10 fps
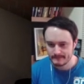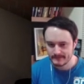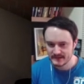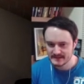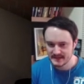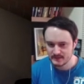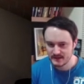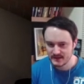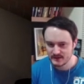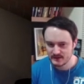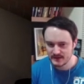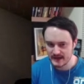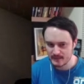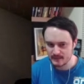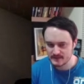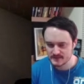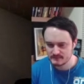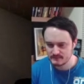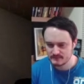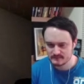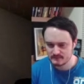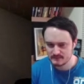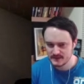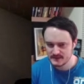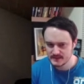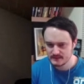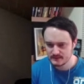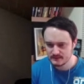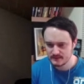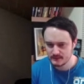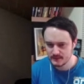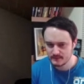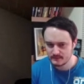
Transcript: Because I can make another camera. It's easy to do it.